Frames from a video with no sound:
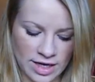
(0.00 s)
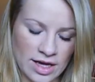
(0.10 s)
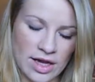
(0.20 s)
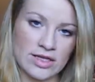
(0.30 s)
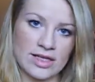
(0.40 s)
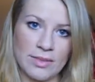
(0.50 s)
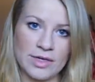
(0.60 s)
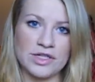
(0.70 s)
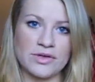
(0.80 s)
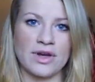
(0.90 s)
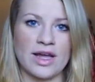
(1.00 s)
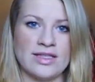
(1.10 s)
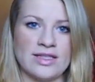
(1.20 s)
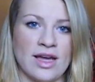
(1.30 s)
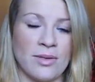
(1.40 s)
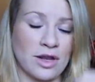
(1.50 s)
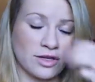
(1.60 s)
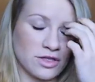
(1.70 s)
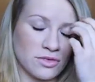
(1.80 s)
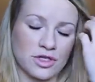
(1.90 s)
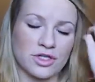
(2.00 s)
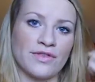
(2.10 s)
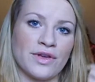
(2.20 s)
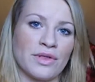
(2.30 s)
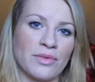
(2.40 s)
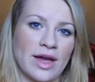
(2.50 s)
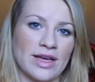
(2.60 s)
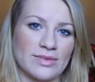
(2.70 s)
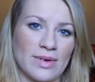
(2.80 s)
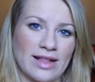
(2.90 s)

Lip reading: So let me just organise this up and I'll just swatch this for you on the way as